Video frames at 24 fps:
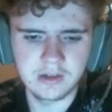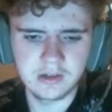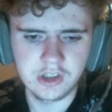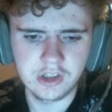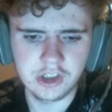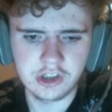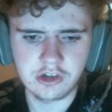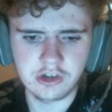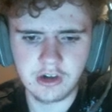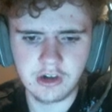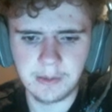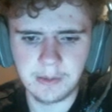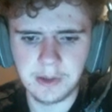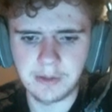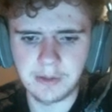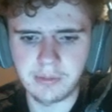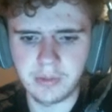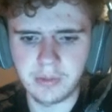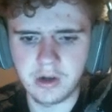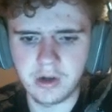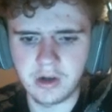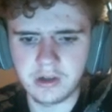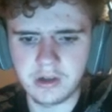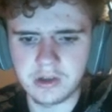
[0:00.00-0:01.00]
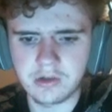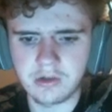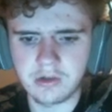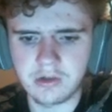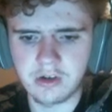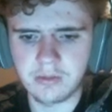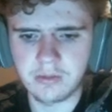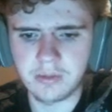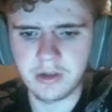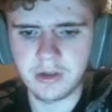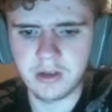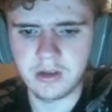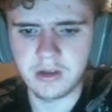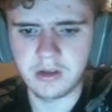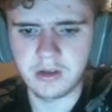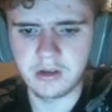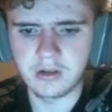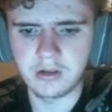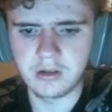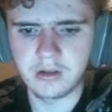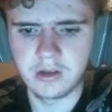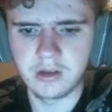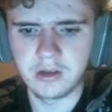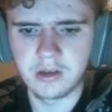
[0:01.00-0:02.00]
striped bark scorpion,
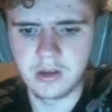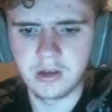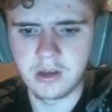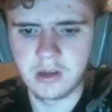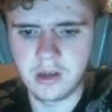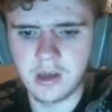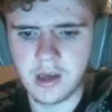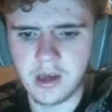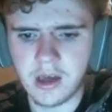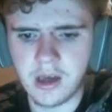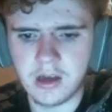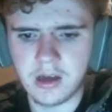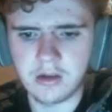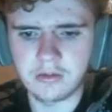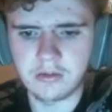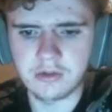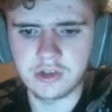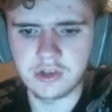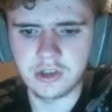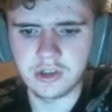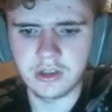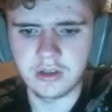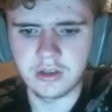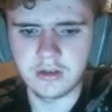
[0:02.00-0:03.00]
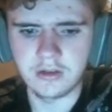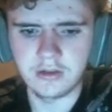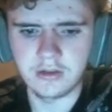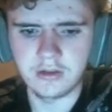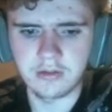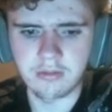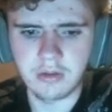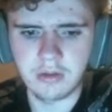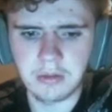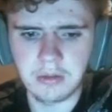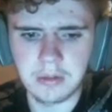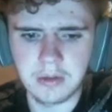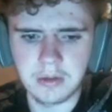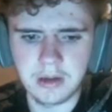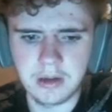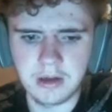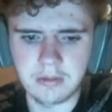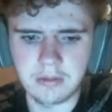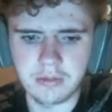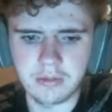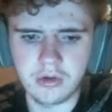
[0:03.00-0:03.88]
and hatogenes, blah blah blah.